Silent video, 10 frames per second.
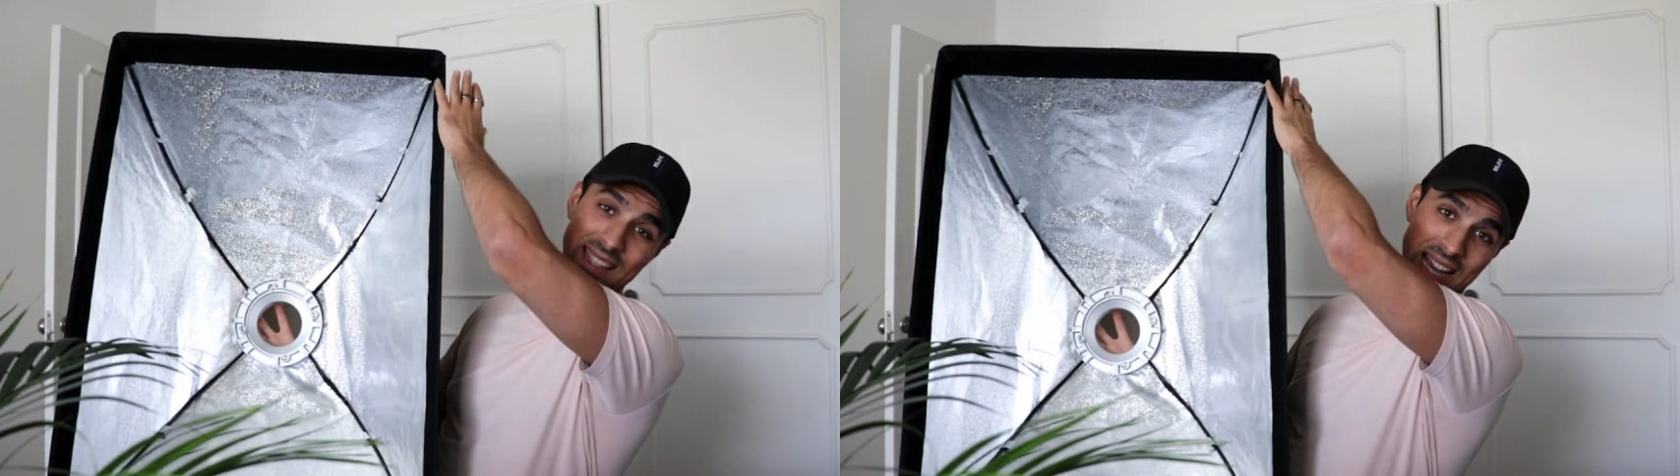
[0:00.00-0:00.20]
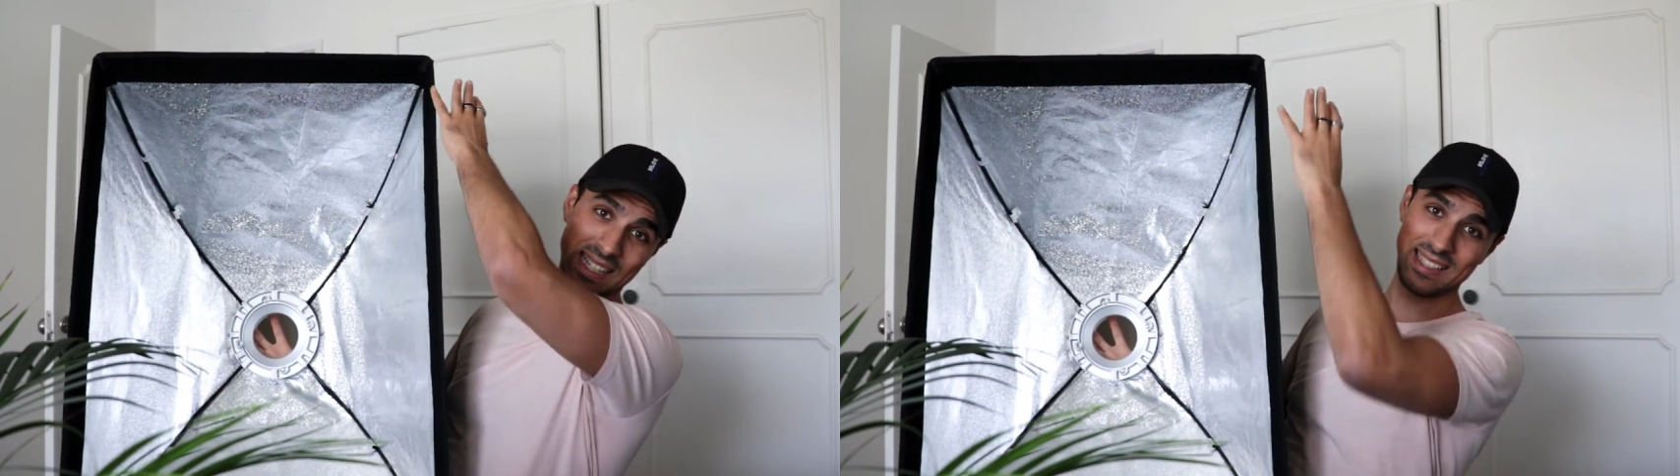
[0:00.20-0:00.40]

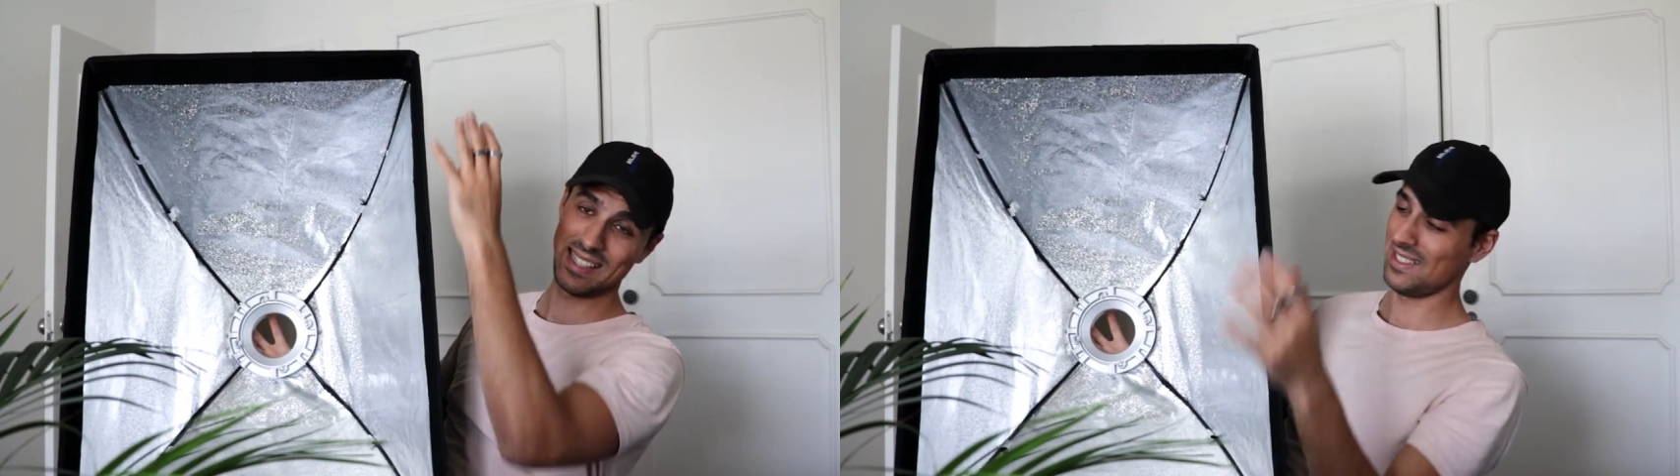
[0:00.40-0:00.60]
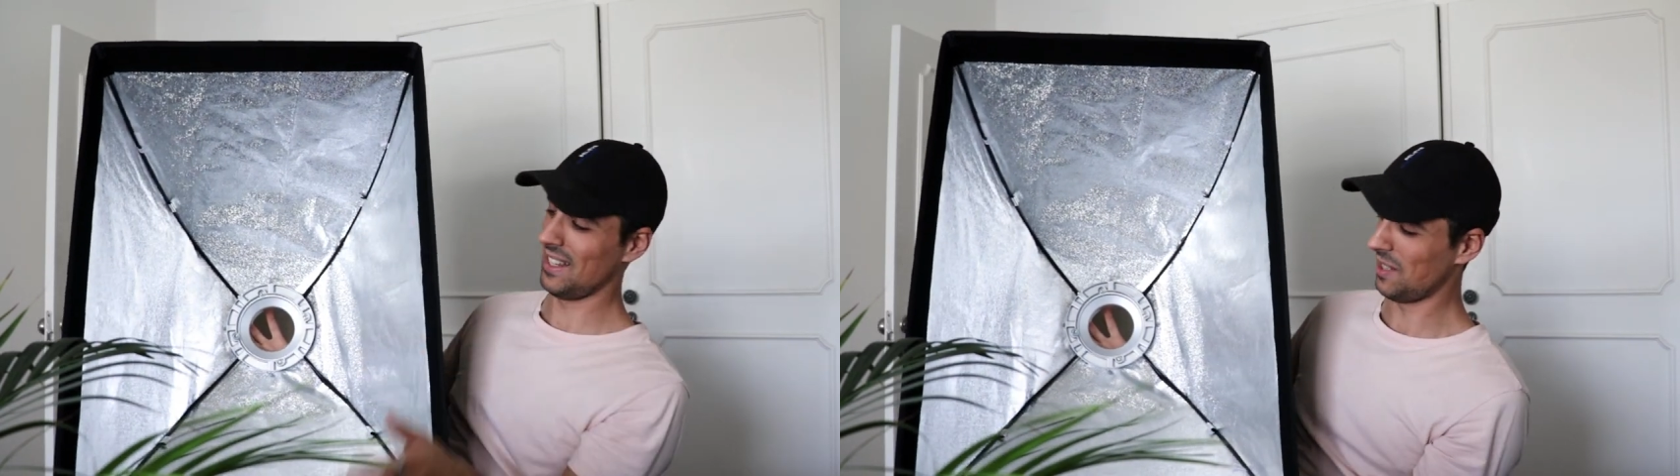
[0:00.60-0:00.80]

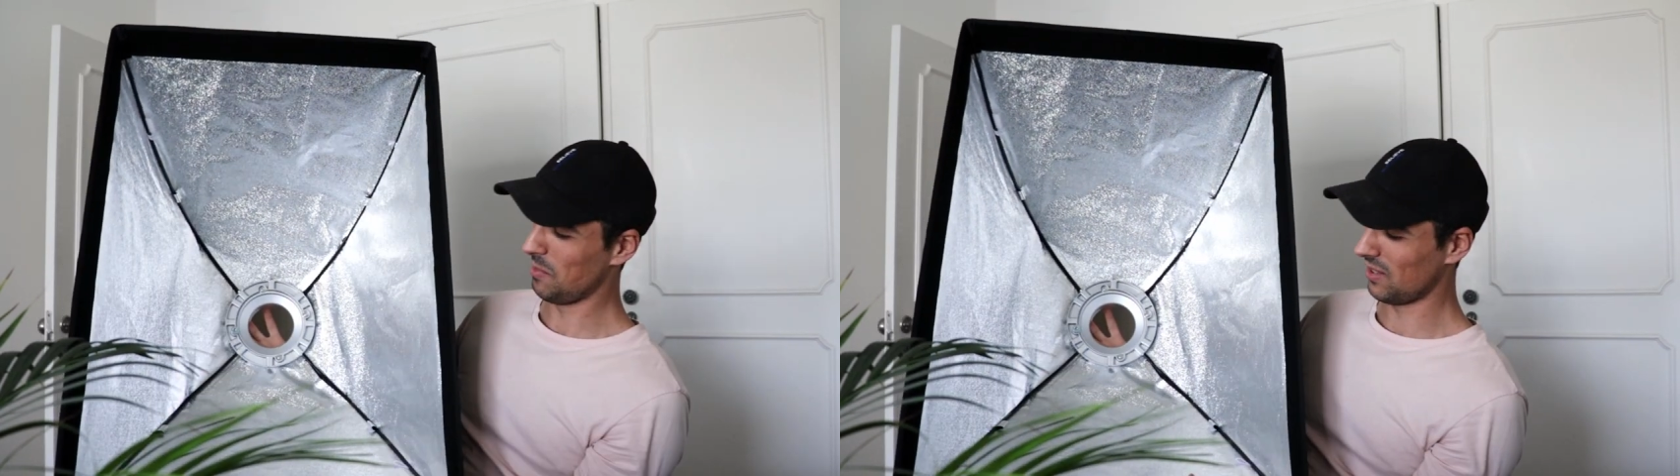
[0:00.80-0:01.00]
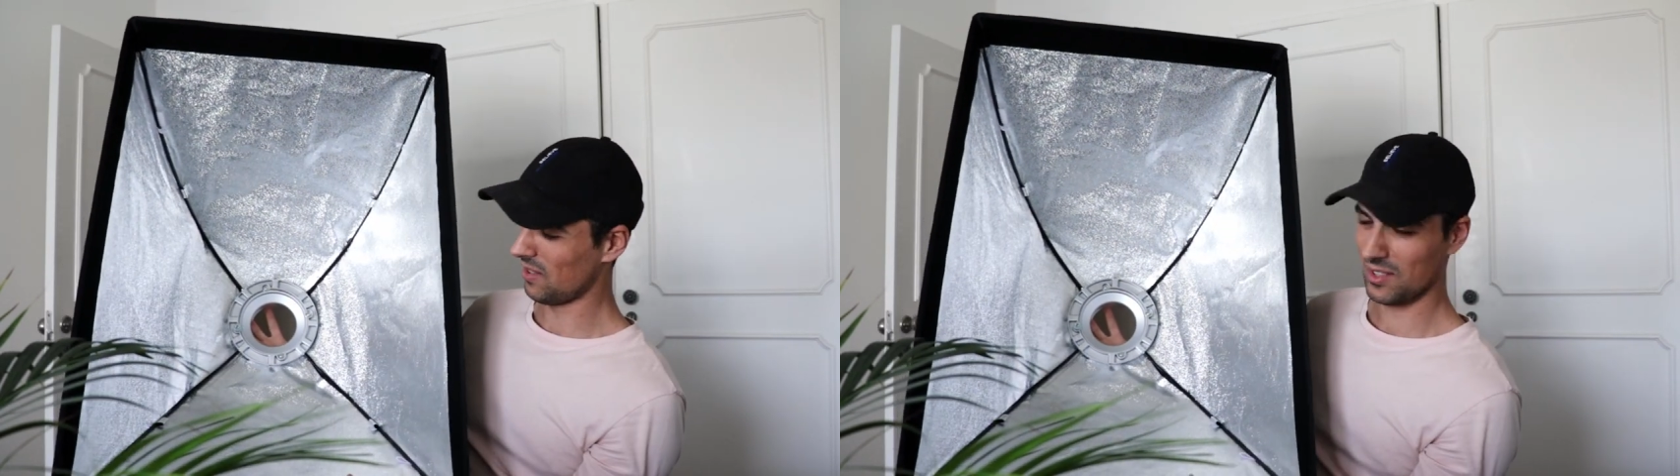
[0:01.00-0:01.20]
90
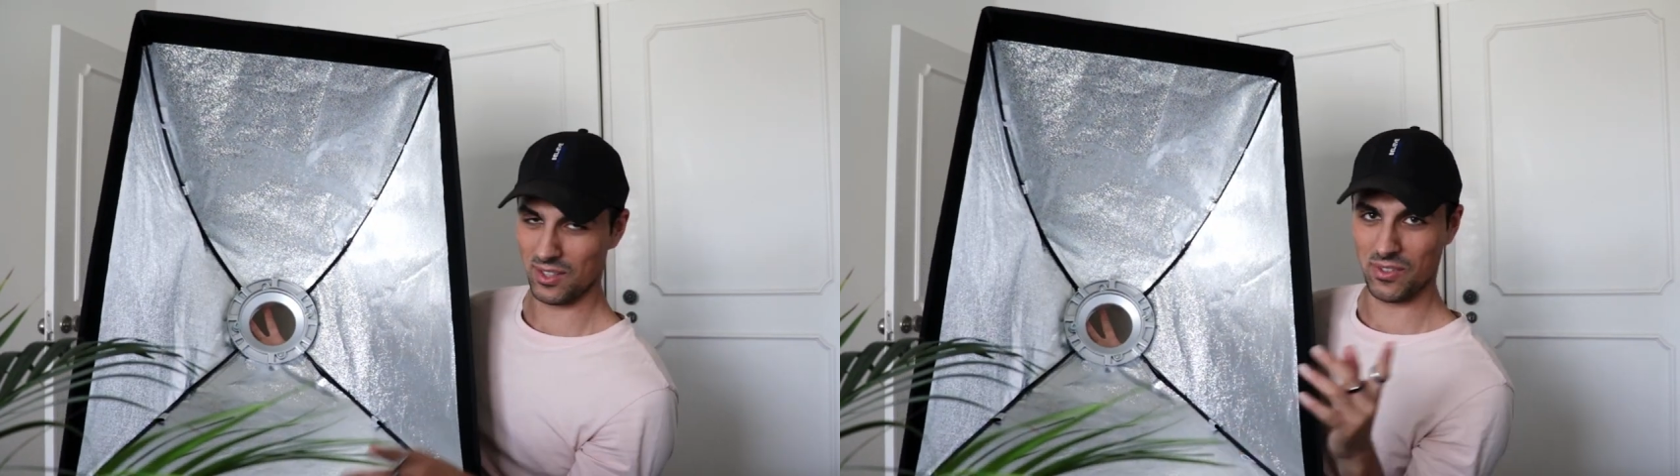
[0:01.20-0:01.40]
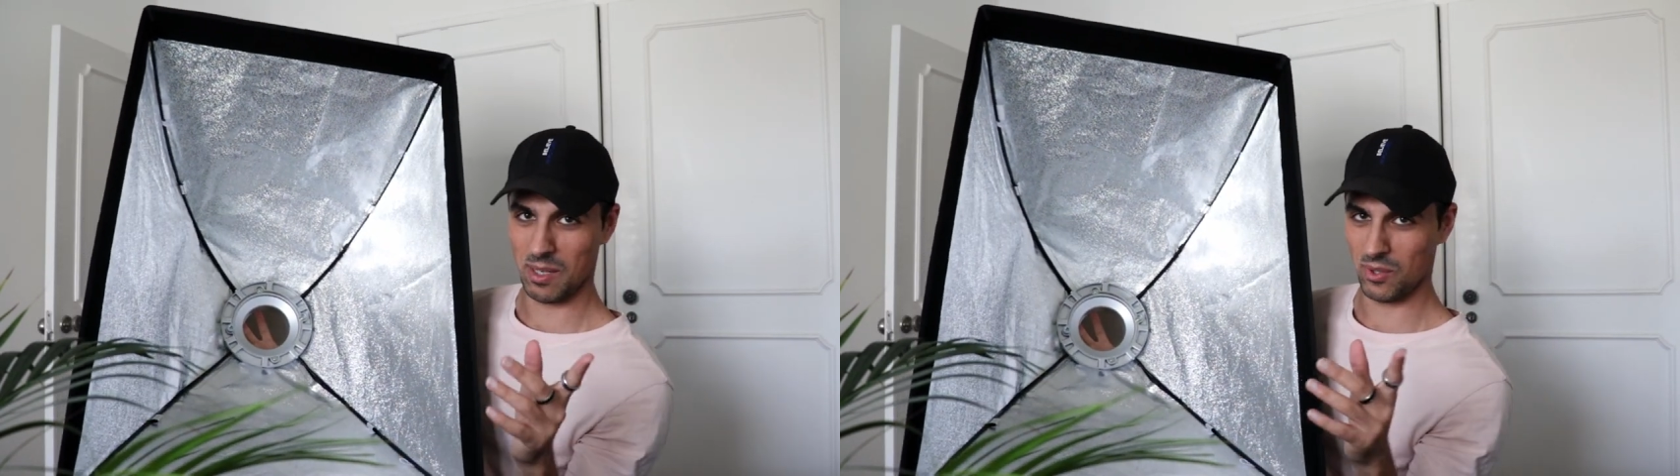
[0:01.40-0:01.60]
centimeters,
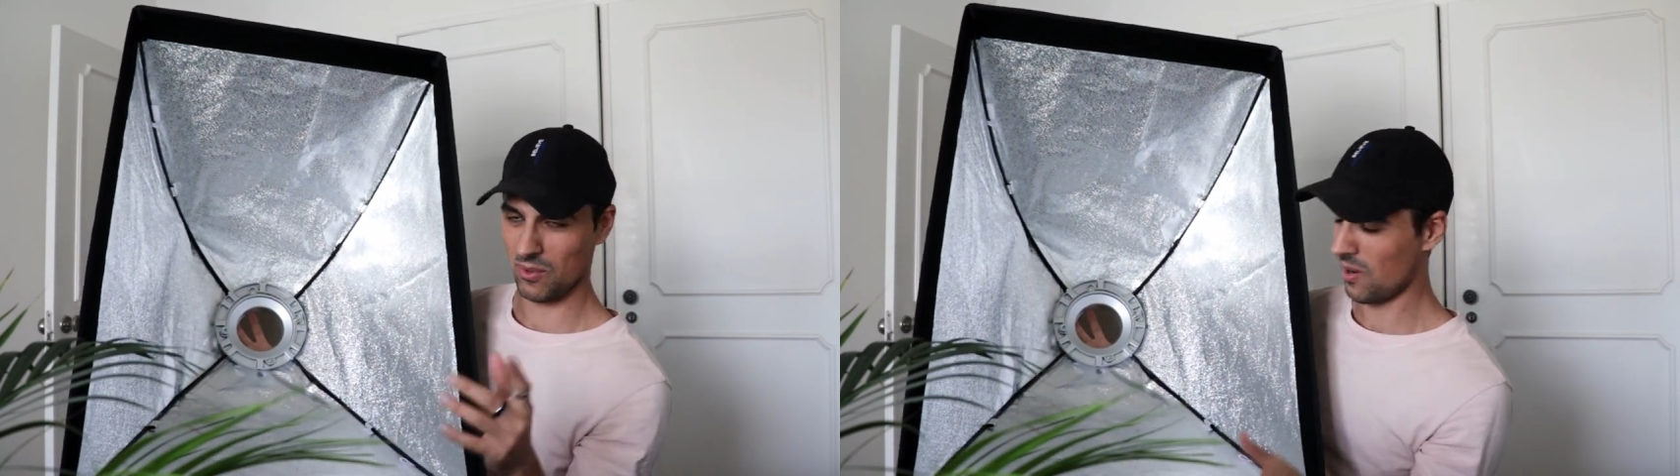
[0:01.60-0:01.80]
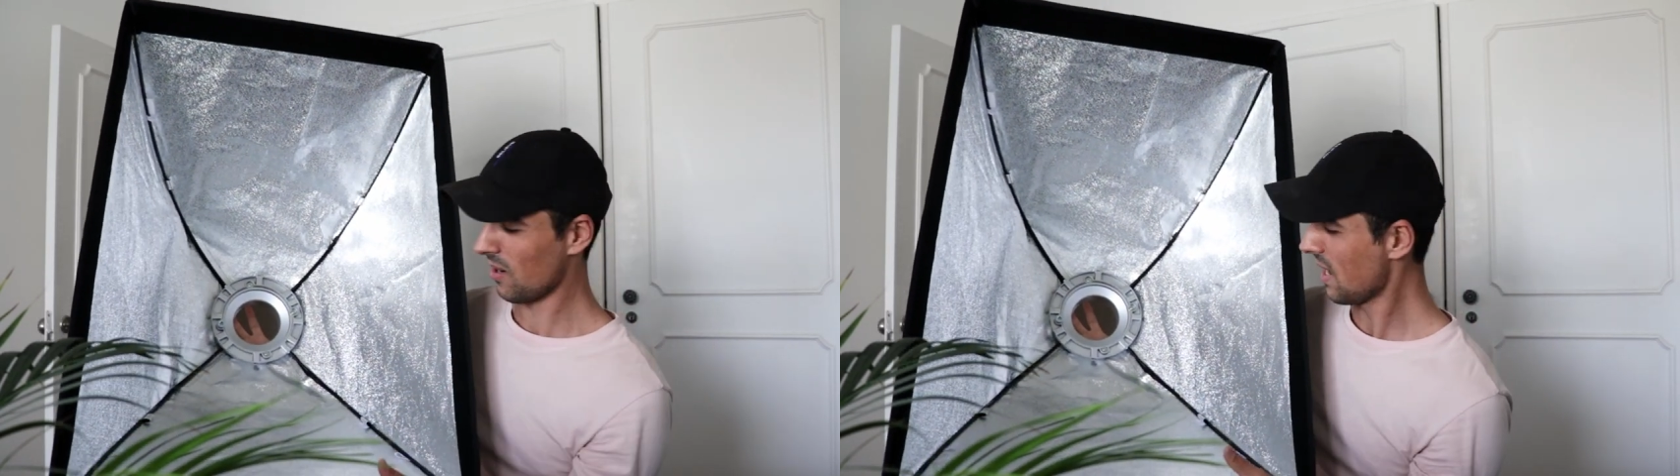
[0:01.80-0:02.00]
if I'm not
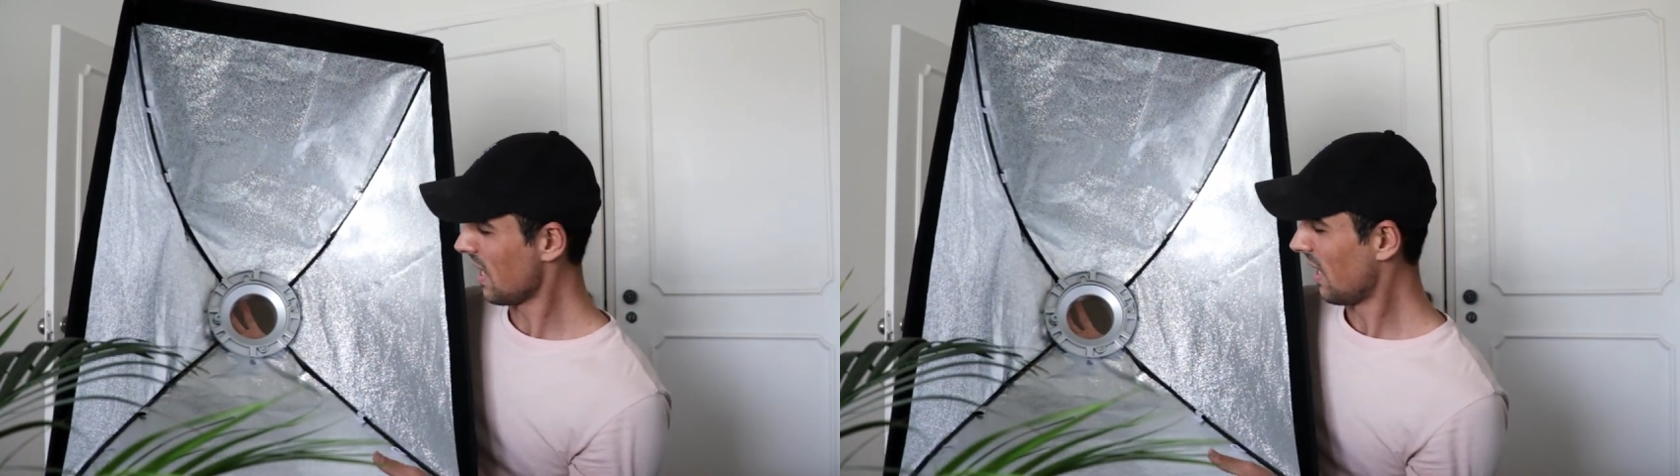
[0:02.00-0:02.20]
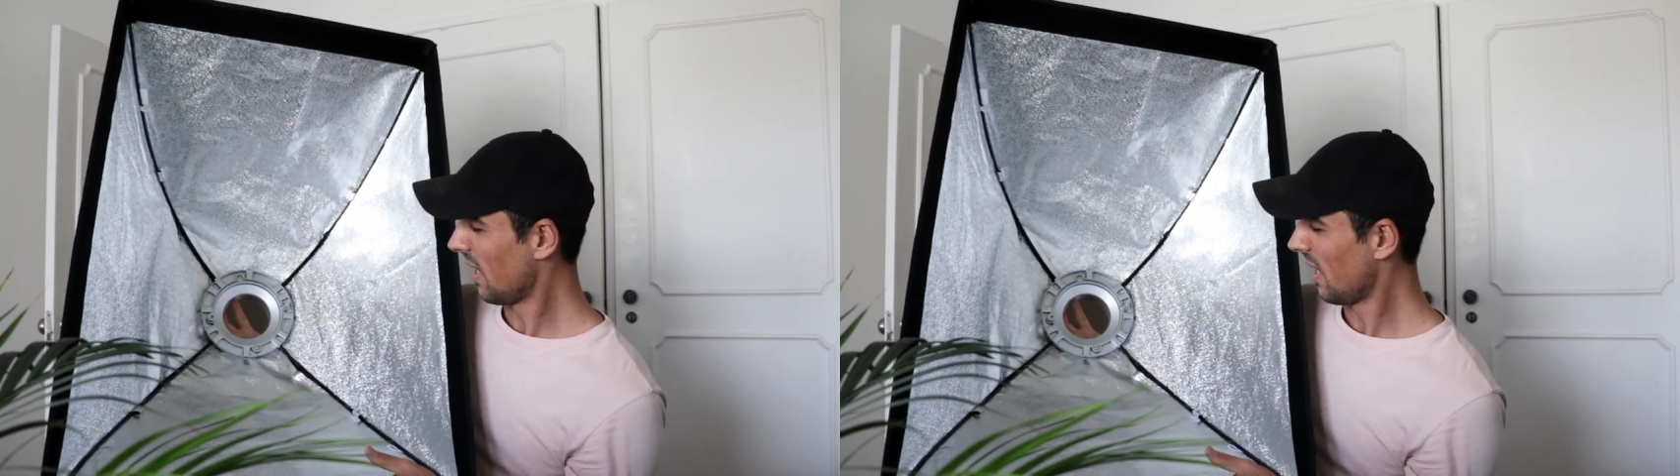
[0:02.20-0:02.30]
wrong.